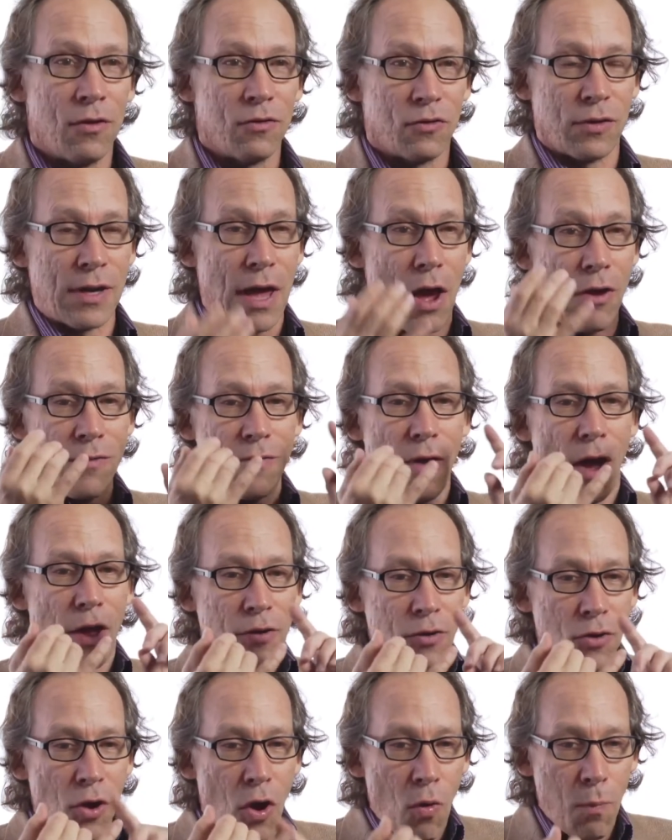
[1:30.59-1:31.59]
So now you've
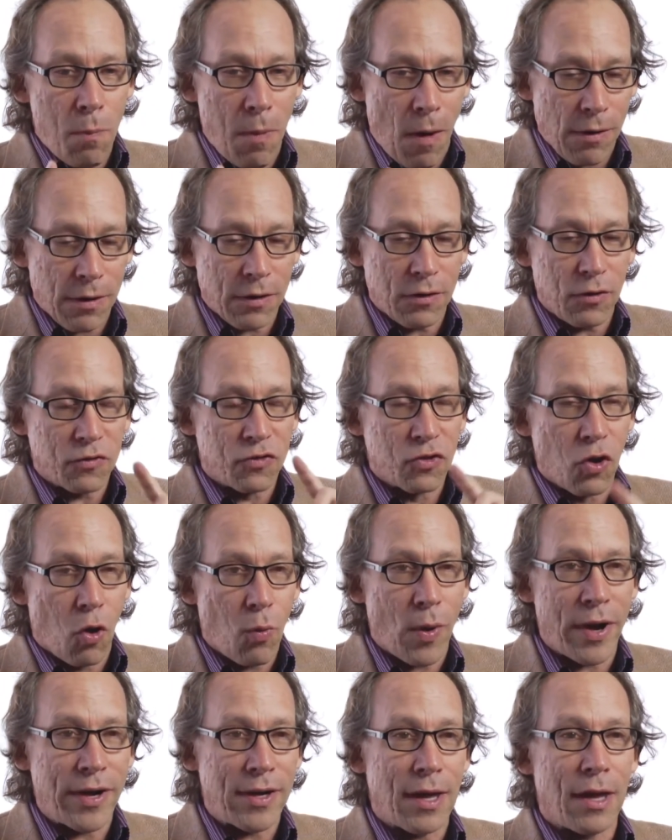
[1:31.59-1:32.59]
got no particles, no
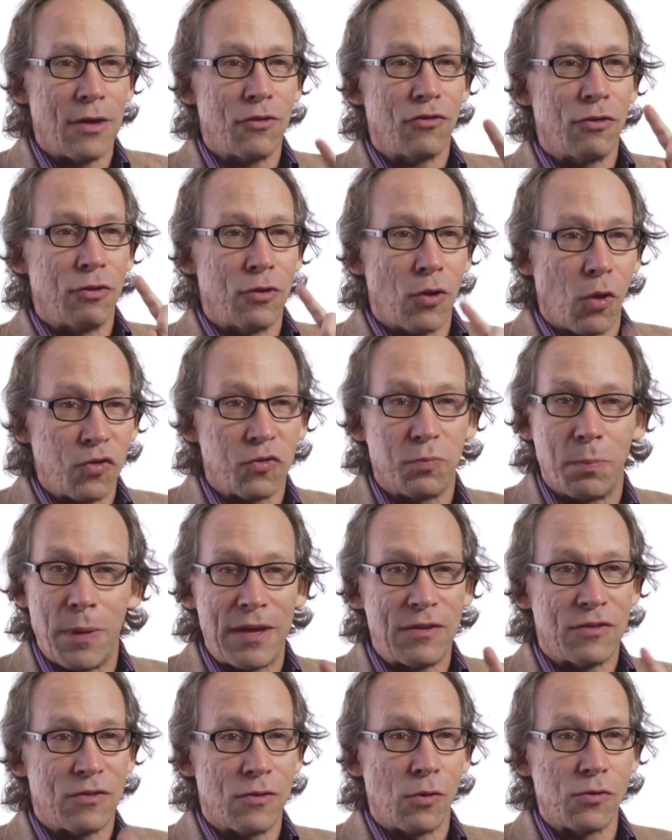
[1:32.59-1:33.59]
radiation, no
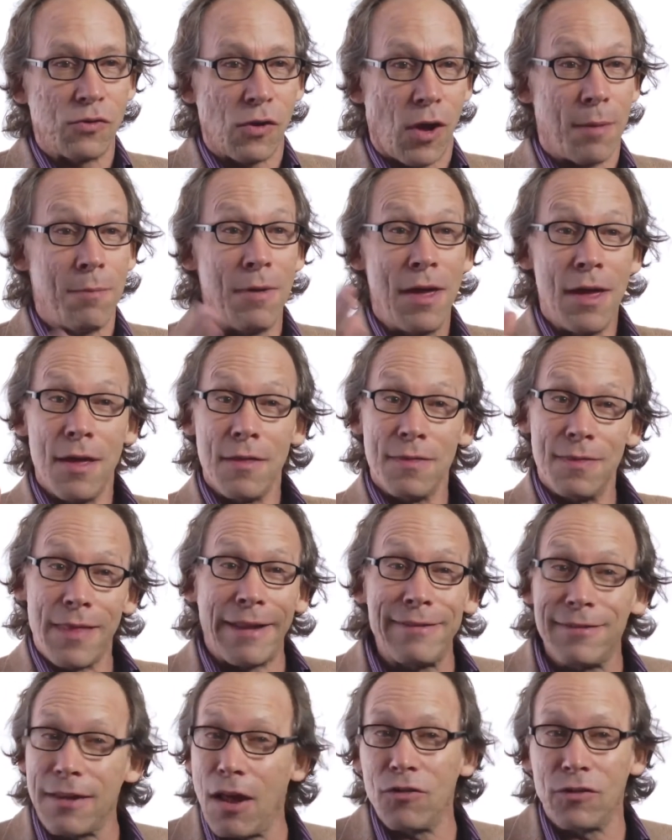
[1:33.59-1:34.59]
space, no time.
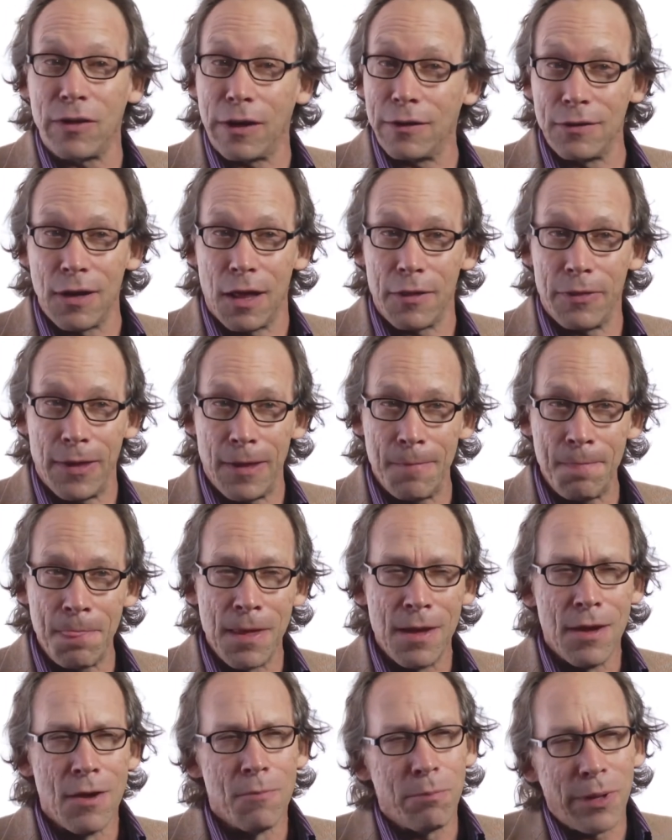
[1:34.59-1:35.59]
That sounds like nothing.
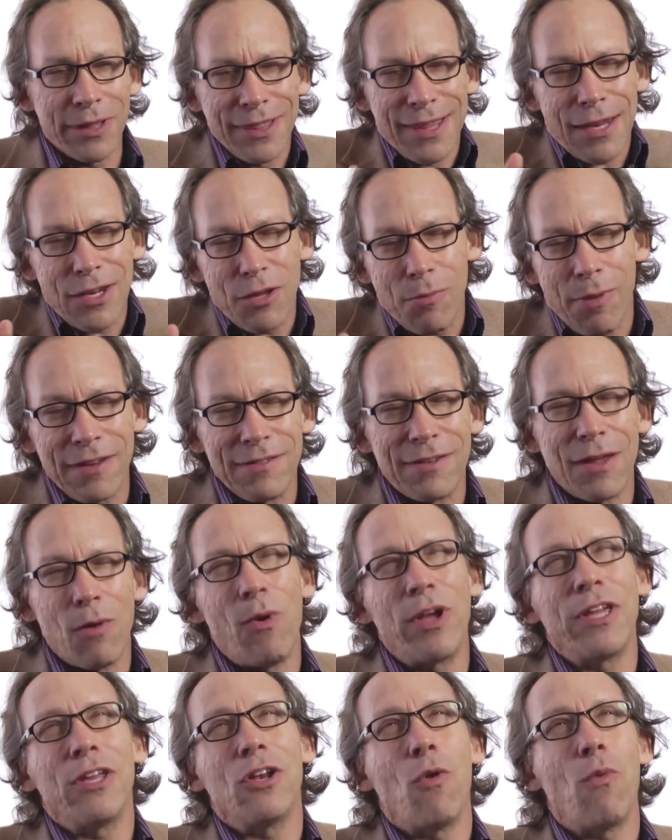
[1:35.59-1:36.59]
But then you might say,
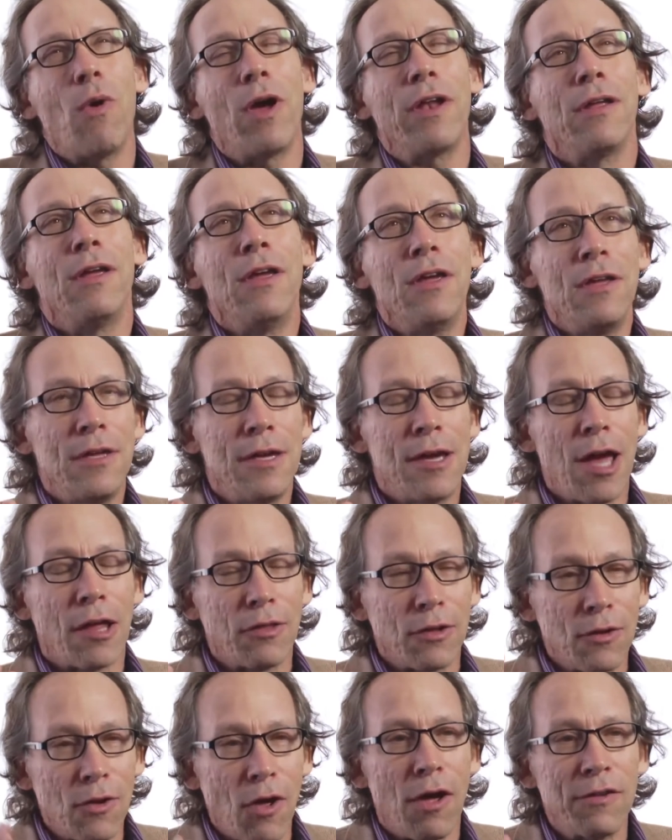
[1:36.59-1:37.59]
well, you know what? You
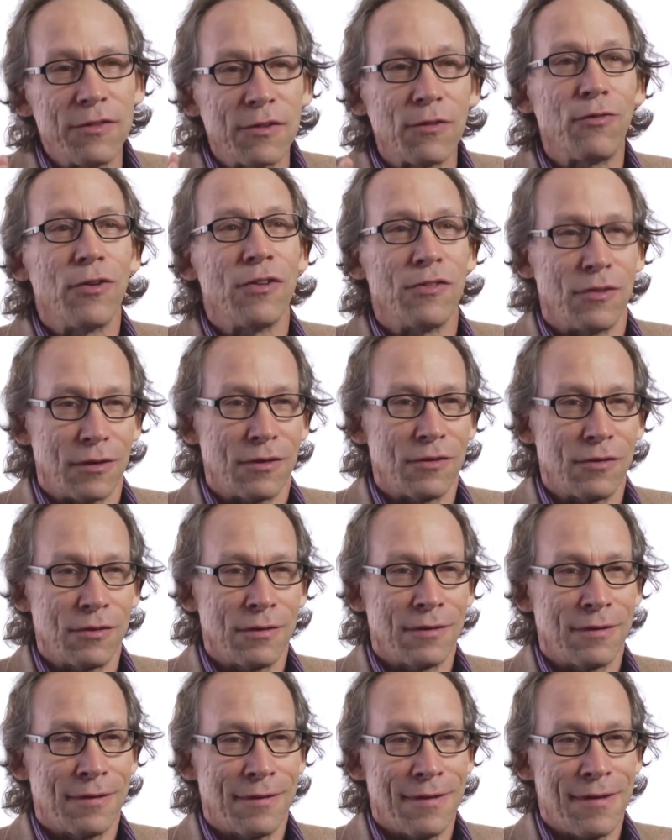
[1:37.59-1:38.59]
got the laws of
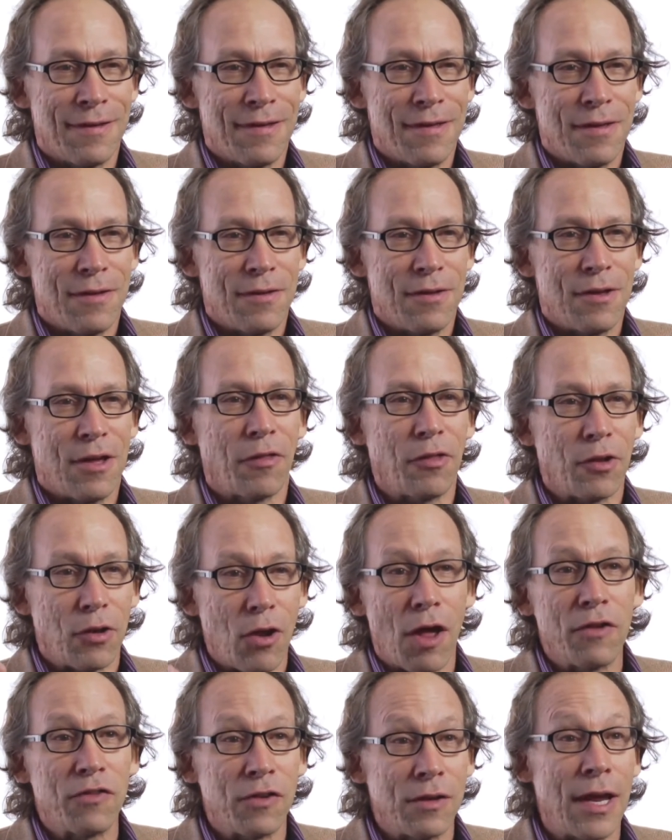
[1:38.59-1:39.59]
physics. You got the
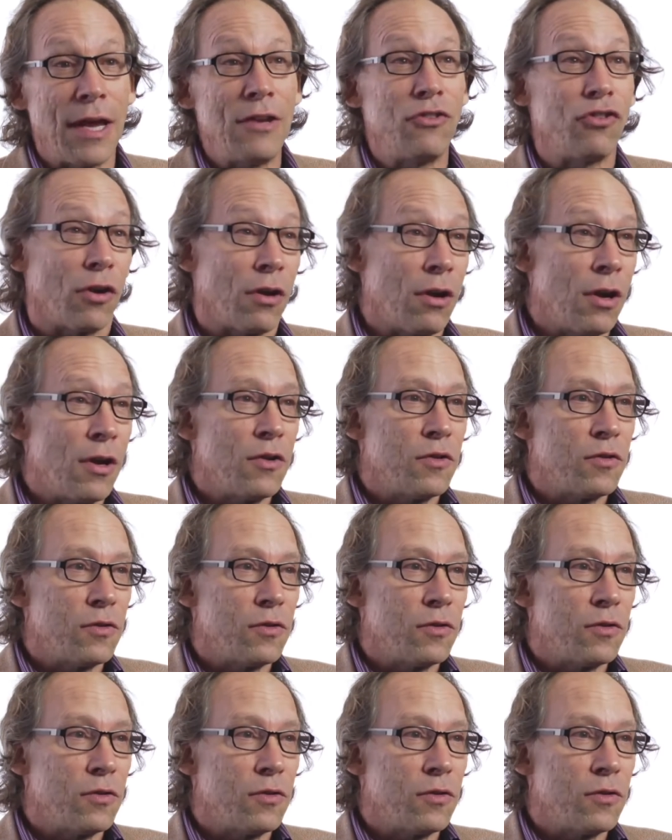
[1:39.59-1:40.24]
laws of nature.